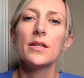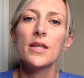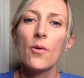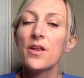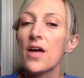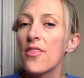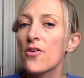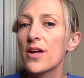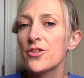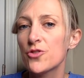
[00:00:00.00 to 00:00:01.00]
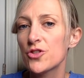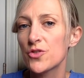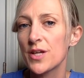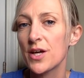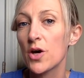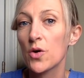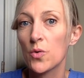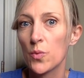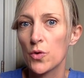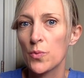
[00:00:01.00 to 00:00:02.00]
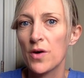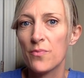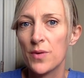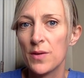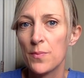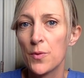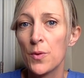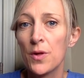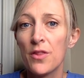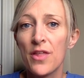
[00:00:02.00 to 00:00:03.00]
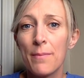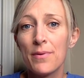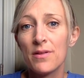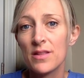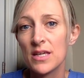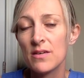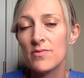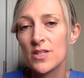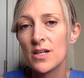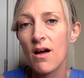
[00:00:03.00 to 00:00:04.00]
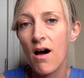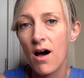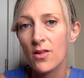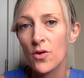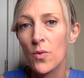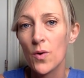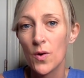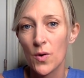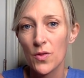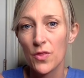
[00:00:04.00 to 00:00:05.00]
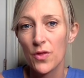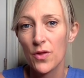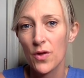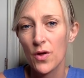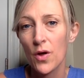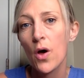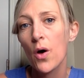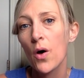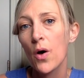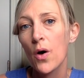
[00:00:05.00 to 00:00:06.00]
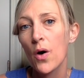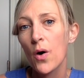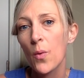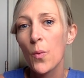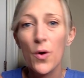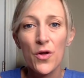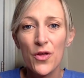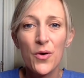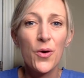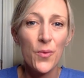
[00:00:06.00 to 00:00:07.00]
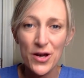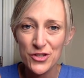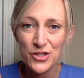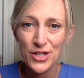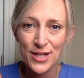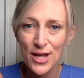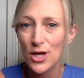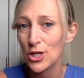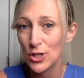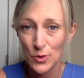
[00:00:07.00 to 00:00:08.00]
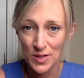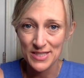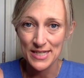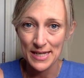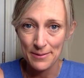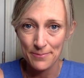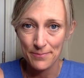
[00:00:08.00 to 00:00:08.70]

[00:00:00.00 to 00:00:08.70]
Now, another interesting group of people that believed in a Hollow Earth were the Koreshian Unity.